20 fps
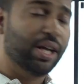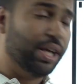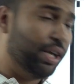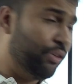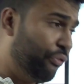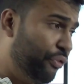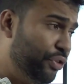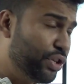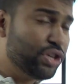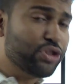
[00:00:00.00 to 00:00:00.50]

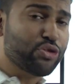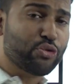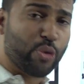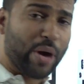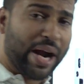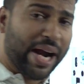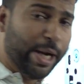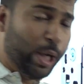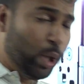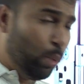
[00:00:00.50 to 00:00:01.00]
If we just
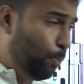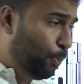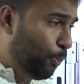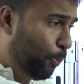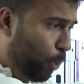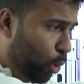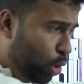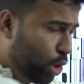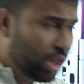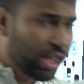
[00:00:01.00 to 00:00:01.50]
try to
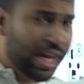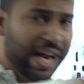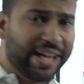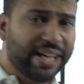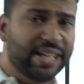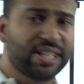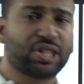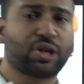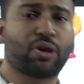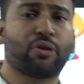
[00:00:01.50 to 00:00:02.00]
pull
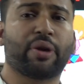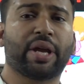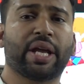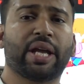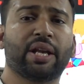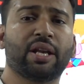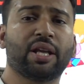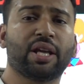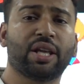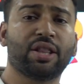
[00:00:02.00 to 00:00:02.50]
that
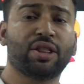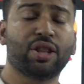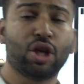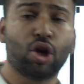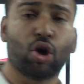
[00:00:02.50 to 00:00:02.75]
screen in the